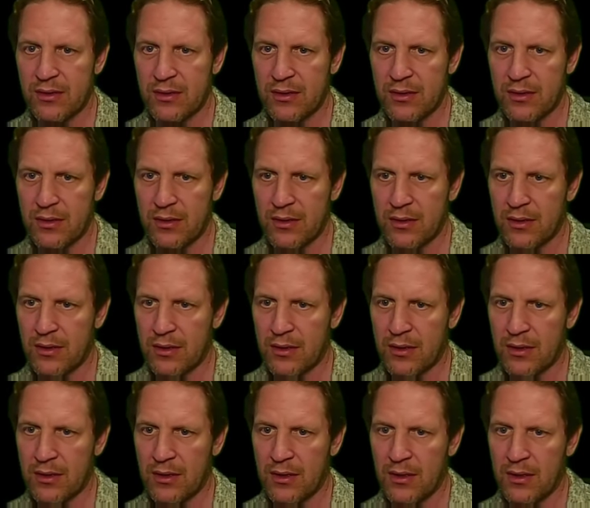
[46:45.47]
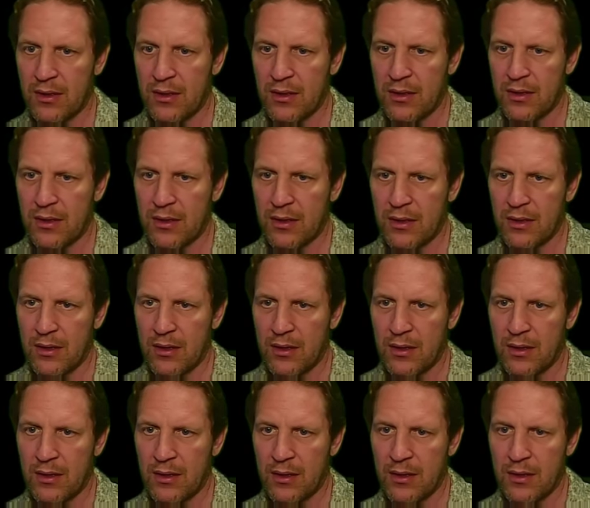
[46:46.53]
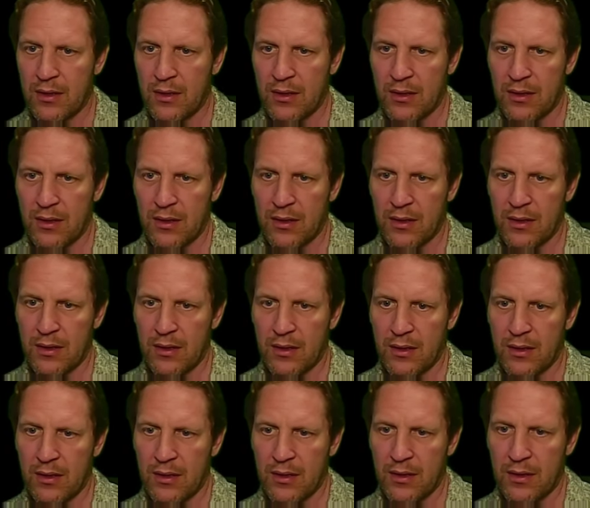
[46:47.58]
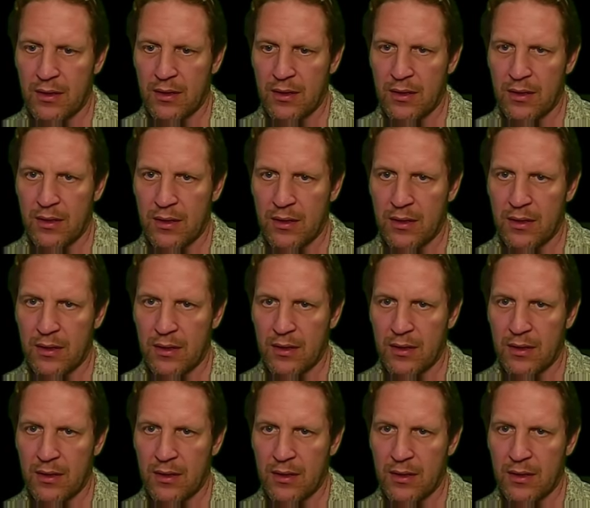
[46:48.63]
[no speech]